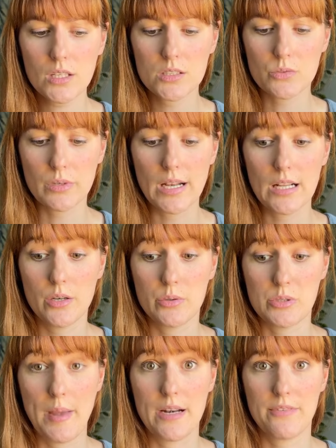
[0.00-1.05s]
The reality
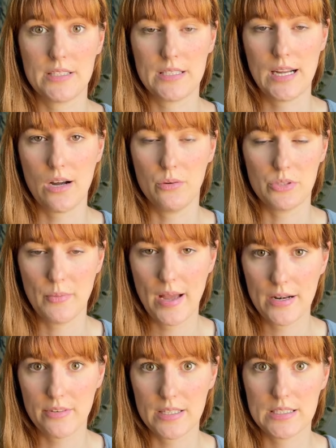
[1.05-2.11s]
was manifesting how it was
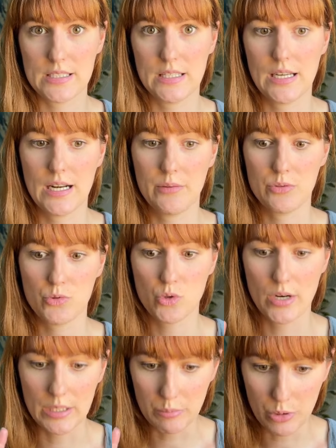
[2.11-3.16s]
manifesting, and I was
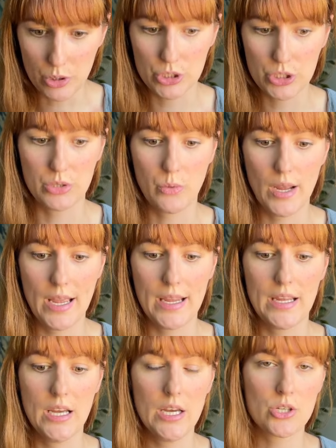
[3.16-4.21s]
trying to push it away,
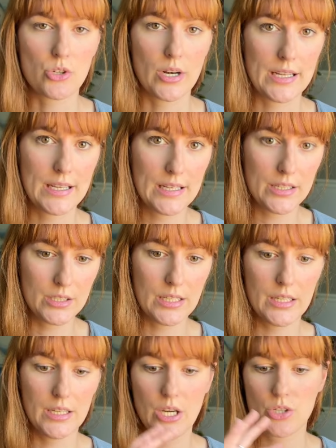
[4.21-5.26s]
try to heal
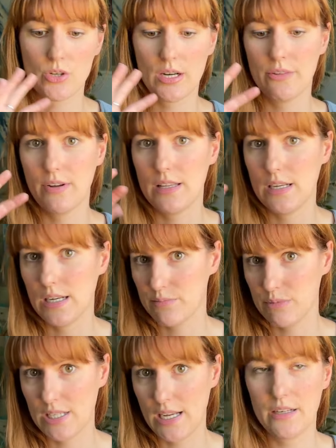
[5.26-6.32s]
it, try to find the next
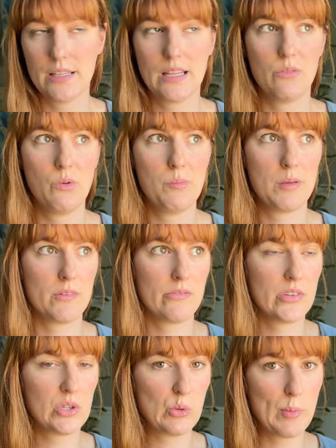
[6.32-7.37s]
modality that will make me
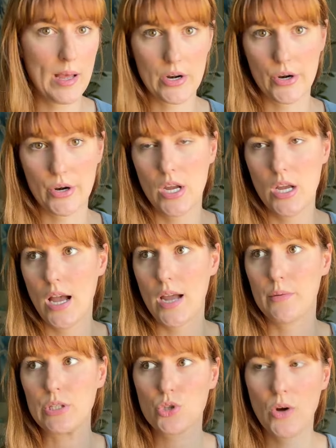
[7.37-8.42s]
feel better. I
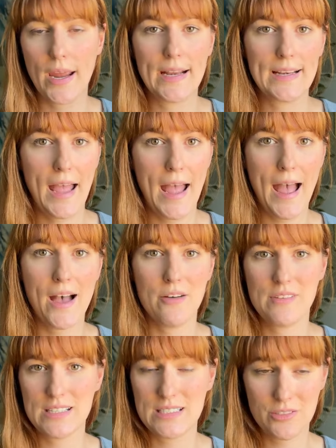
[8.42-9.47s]
was trying to have
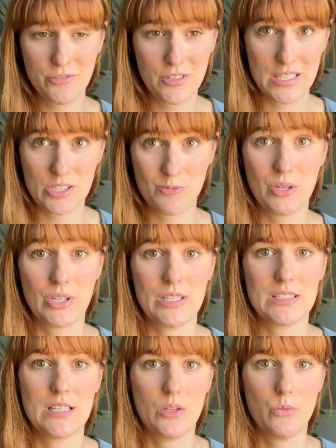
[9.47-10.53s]
a different
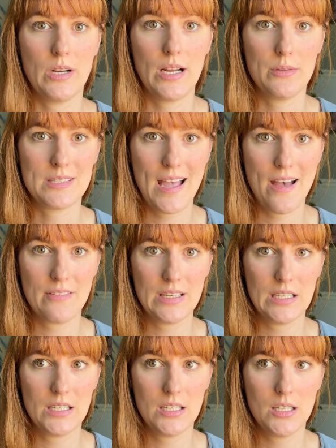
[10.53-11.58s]
experience than the one I was having.